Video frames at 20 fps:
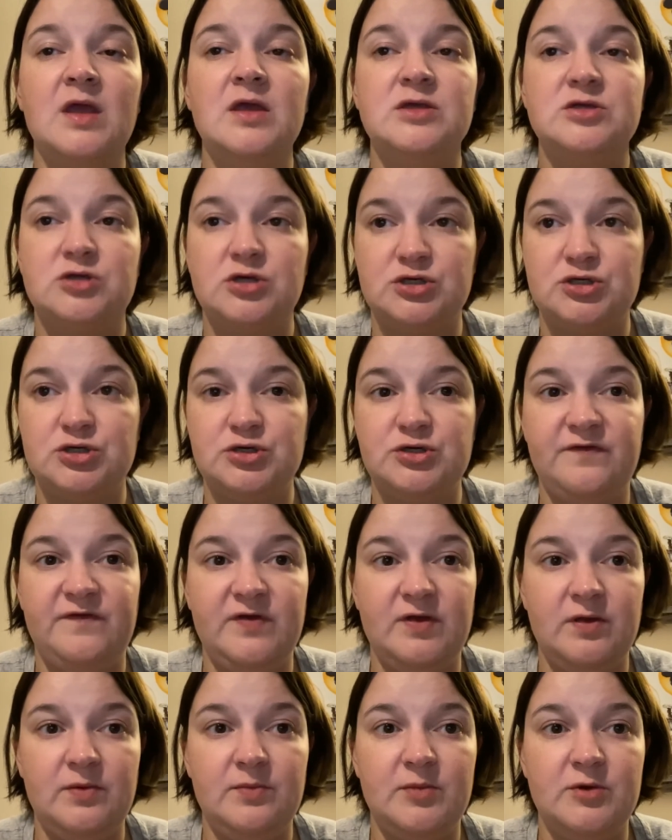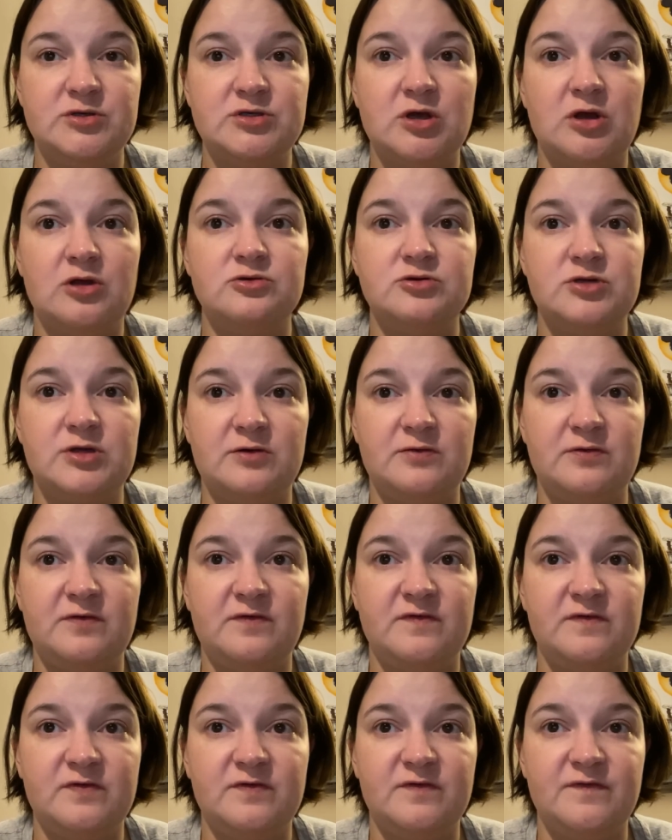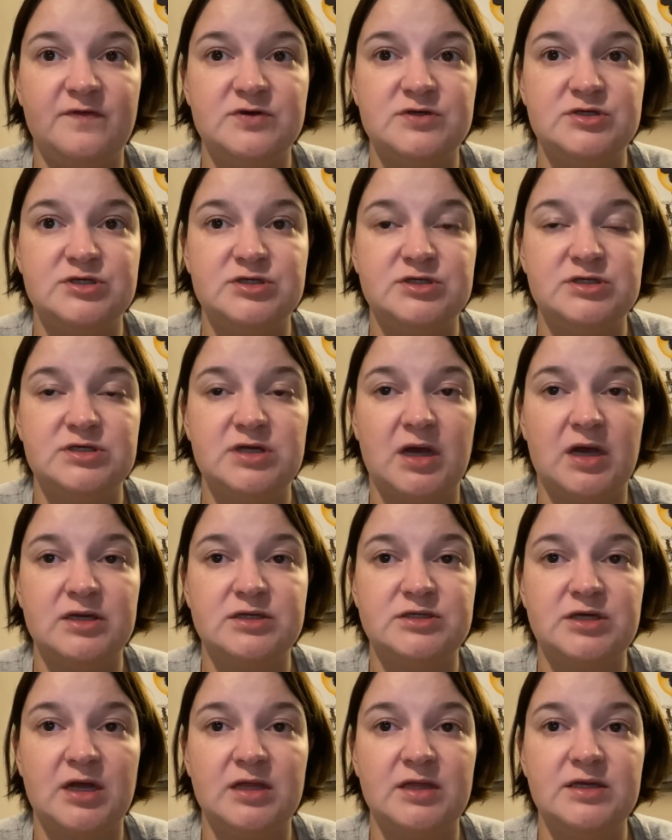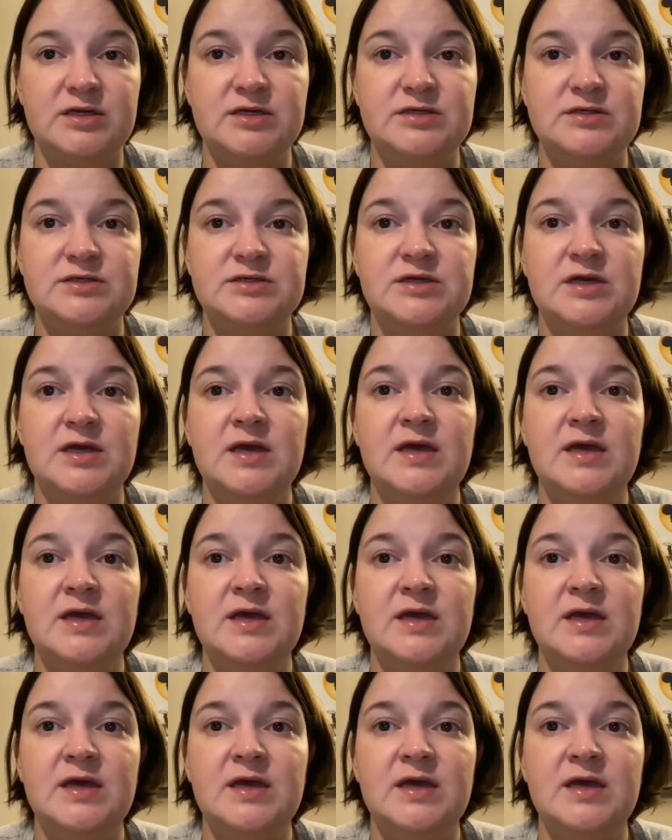I showed you Field Moose Hollow, so that was for the first challenge.